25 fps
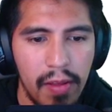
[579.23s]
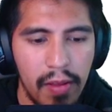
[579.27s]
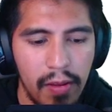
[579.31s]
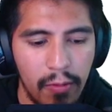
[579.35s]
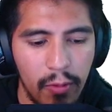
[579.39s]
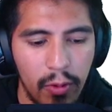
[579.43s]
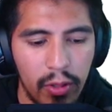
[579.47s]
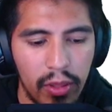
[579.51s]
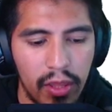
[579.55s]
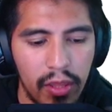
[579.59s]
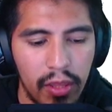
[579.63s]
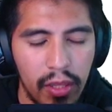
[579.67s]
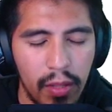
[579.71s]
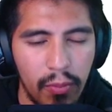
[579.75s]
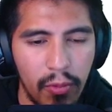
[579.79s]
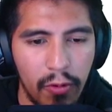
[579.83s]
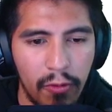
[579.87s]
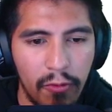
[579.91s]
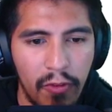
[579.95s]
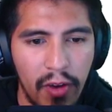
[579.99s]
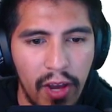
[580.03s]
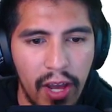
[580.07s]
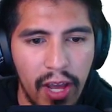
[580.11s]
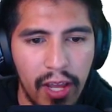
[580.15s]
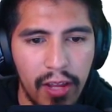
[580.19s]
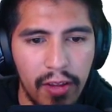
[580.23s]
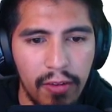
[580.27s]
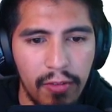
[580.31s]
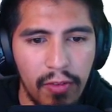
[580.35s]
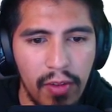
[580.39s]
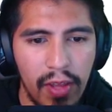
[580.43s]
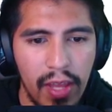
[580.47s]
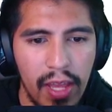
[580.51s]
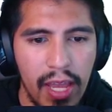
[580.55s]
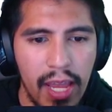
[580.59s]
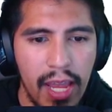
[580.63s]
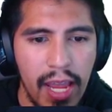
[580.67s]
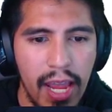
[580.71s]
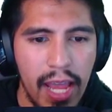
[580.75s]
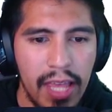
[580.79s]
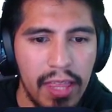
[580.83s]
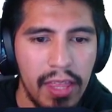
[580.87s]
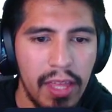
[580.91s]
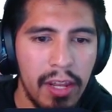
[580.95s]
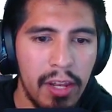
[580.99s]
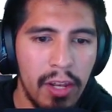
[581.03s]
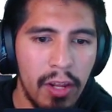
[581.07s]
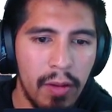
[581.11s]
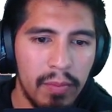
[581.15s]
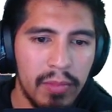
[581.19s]
with the number 5, and
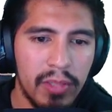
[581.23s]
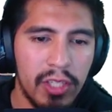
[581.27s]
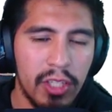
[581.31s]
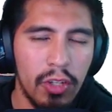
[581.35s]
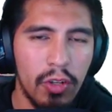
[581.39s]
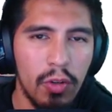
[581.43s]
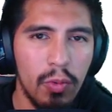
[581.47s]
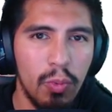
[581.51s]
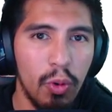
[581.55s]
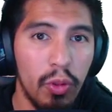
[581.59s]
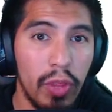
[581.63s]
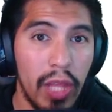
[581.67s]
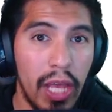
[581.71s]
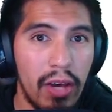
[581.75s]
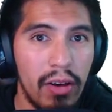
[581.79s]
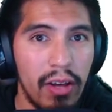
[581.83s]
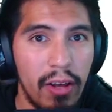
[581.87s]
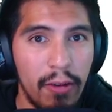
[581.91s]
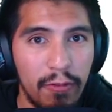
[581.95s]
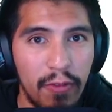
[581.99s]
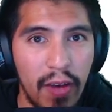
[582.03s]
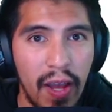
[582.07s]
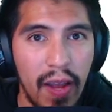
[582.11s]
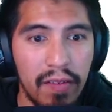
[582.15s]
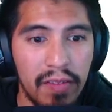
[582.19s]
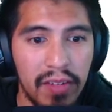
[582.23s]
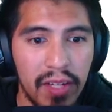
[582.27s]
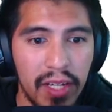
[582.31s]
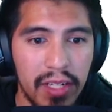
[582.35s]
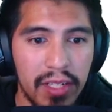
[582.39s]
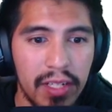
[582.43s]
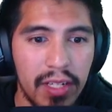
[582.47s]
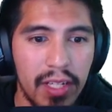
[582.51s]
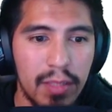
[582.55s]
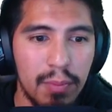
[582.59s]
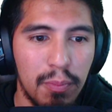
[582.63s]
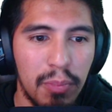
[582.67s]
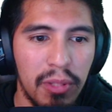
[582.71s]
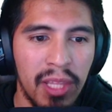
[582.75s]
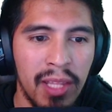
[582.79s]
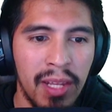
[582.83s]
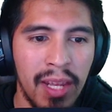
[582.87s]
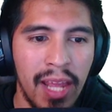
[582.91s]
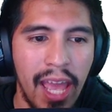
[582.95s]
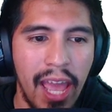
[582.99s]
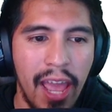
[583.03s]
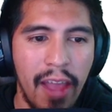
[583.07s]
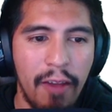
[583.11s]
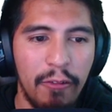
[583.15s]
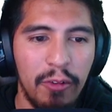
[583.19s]
then num2 will now have 5 digits, but then
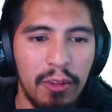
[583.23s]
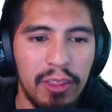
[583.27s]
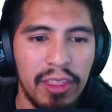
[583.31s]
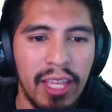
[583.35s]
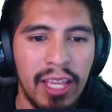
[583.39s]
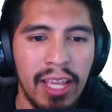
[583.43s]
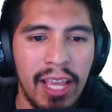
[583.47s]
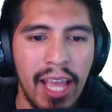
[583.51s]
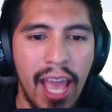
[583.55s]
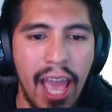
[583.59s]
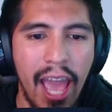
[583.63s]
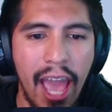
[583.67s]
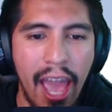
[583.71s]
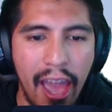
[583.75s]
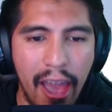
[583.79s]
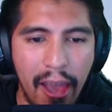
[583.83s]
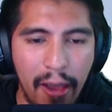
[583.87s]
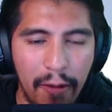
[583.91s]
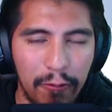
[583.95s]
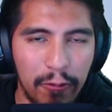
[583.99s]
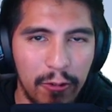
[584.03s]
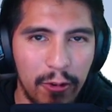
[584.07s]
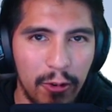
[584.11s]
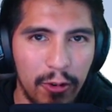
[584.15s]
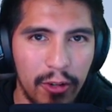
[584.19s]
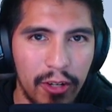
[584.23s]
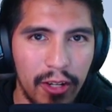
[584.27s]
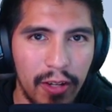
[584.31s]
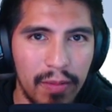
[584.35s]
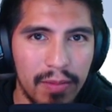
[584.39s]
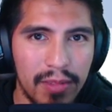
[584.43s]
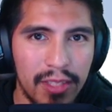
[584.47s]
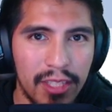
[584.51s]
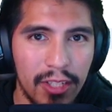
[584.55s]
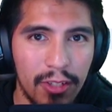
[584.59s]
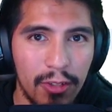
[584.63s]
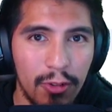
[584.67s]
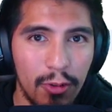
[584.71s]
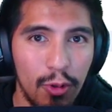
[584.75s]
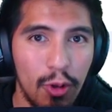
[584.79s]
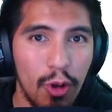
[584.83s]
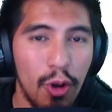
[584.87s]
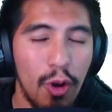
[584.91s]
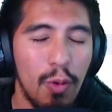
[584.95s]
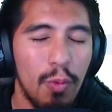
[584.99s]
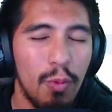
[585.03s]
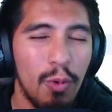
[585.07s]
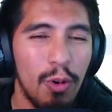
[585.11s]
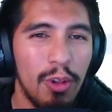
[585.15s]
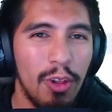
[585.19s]
everything after num2
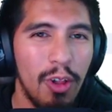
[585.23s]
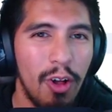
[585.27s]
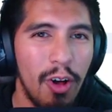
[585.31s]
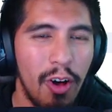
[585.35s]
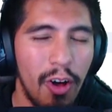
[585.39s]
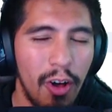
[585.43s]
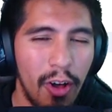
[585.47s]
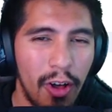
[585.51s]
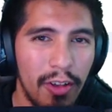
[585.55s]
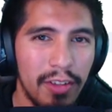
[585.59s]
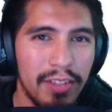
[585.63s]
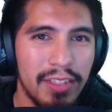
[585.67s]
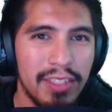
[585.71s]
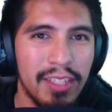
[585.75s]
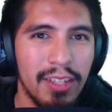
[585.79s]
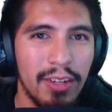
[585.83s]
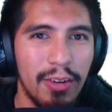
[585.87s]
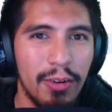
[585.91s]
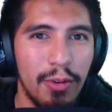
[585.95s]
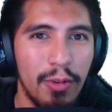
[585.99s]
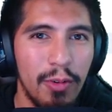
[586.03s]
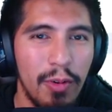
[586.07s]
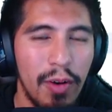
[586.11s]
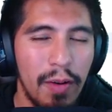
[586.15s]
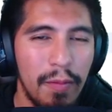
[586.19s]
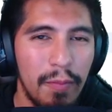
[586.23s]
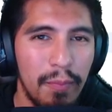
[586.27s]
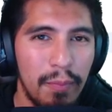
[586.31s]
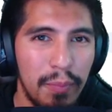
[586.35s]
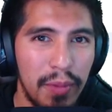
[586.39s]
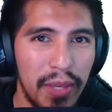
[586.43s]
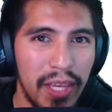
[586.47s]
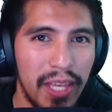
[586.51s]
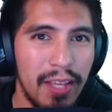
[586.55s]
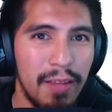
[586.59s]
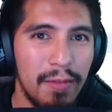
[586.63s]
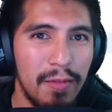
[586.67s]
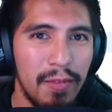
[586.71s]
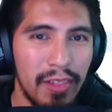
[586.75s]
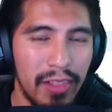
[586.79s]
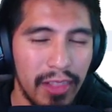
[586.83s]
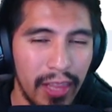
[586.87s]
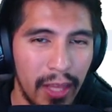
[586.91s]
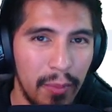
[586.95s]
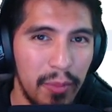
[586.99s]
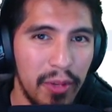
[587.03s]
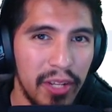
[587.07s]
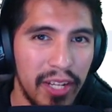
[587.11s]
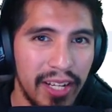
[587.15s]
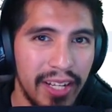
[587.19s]
will also be
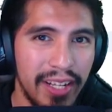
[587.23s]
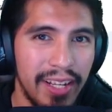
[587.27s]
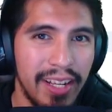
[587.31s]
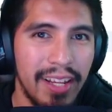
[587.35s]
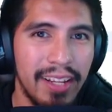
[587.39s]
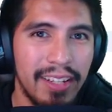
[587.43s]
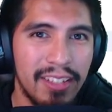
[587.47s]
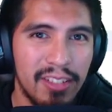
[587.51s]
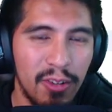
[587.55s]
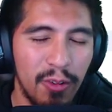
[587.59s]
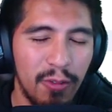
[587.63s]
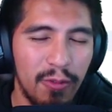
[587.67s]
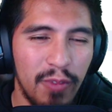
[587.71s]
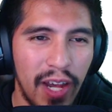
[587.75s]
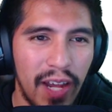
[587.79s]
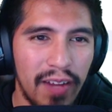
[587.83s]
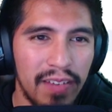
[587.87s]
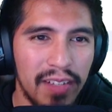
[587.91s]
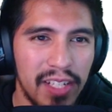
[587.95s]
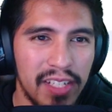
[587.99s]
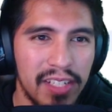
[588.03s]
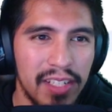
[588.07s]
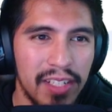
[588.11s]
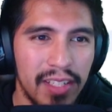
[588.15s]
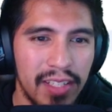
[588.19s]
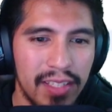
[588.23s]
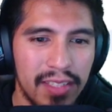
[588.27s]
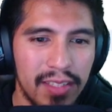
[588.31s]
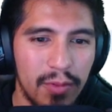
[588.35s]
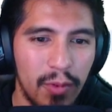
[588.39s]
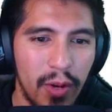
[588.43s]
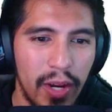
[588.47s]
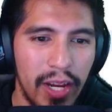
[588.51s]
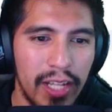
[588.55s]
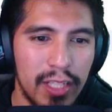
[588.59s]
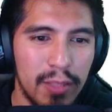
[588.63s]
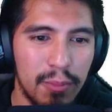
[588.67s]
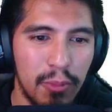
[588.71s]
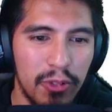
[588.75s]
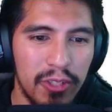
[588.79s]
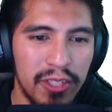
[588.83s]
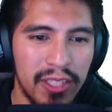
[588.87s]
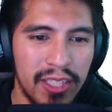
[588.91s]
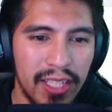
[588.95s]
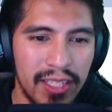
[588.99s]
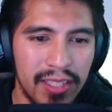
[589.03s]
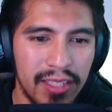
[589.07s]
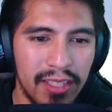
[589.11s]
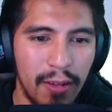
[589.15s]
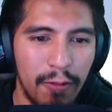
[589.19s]
limited to 5 digits, right? It's
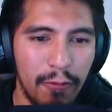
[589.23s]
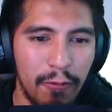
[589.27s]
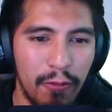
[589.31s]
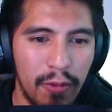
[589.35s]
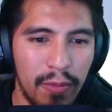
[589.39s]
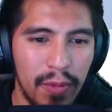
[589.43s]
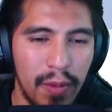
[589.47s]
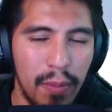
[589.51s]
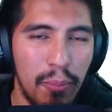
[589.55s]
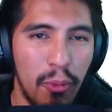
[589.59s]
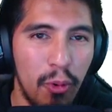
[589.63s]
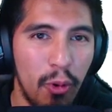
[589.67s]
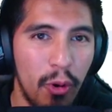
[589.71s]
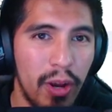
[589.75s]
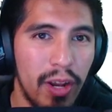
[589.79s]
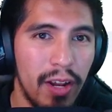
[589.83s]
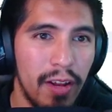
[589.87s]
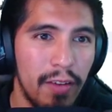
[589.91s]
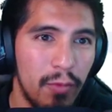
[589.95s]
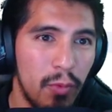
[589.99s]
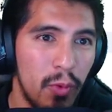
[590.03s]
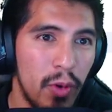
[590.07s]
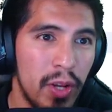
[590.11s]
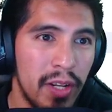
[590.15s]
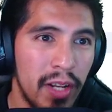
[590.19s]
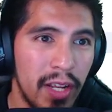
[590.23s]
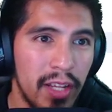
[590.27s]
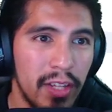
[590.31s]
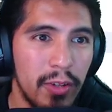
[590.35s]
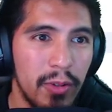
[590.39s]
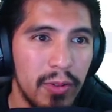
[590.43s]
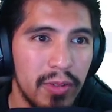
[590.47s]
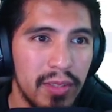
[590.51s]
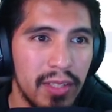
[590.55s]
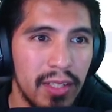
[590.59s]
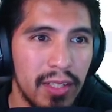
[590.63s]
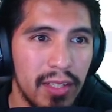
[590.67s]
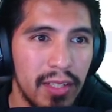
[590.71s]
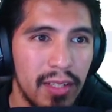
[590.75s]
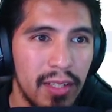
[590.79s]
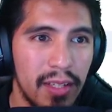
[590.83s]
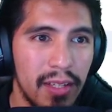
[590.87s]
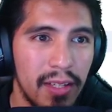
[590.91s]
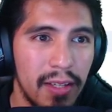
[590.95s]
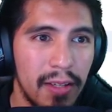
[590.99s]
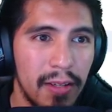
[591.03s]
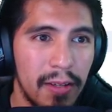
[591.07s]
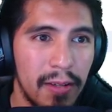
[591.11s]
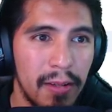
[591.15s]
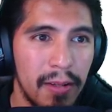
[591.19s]
persistent from the point of when I used it,
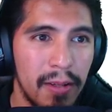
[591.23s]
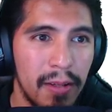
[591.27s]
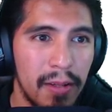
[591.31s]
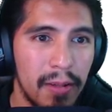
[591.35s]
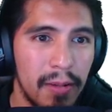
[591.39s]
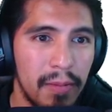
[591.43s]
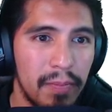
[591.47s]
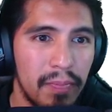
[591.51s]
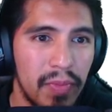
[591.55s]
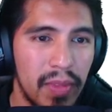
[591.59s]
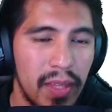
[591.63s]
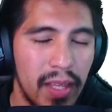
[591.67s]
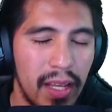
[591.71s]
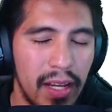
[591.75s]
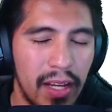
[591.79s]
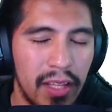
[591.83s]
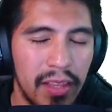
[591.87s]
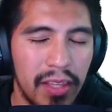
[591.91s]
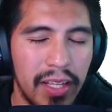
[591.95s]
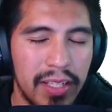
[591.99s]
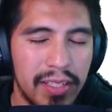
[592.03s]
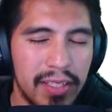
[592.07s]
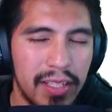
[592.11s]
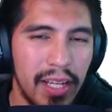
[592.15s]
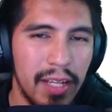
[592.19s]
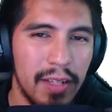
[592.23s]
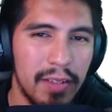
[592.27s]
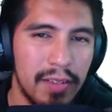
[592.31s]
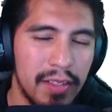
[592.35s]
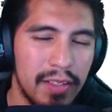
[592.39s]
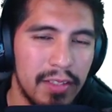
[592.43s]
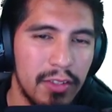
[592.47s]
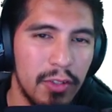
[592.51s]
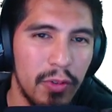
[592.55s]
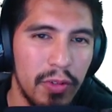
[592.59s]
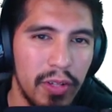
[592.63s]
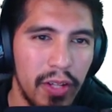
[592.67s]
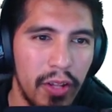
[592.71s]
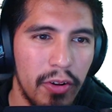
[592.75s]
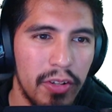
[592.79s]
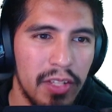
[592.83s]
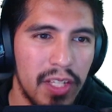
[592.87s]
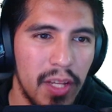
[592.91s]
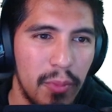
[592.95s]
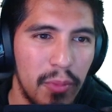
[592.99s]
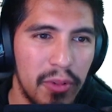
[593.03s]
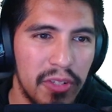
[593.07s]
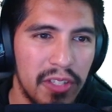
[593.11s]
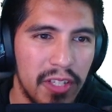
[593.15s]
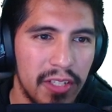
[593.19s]
unless I do another
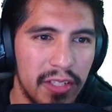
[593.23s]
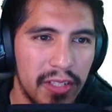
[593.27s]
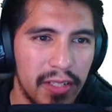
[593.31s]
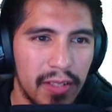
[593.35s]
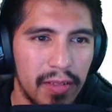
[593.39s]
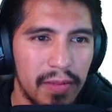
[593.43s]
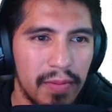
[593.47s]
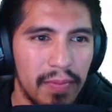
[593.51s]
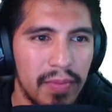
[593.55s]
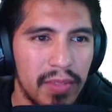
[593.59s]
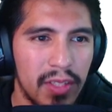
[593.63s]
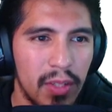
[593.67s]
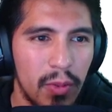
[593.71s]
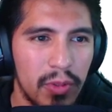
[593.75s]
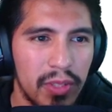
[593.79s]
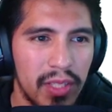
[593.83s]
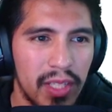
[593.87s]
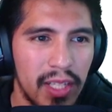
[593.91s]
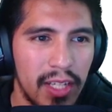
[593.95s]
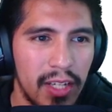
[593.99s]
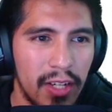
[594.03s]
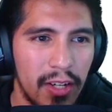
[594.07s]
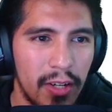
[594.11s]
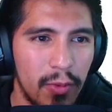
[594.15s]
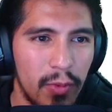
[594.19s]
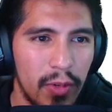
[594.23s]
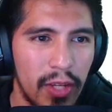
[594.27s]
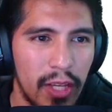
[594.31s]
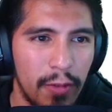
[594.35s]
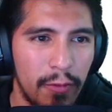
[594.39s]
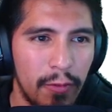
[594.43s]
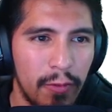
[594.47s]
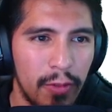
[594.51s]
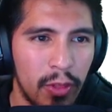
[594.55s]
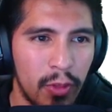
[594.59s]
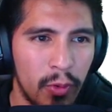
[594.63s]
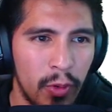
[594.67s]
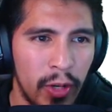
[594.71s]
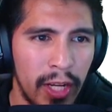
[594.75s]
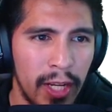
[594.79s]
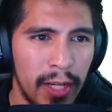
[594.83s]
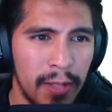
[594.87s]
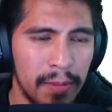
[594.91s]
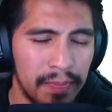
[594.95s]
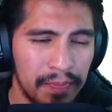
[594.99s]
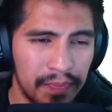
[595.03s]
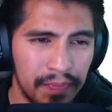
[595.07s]
set precision. So we'll see here, we get 3,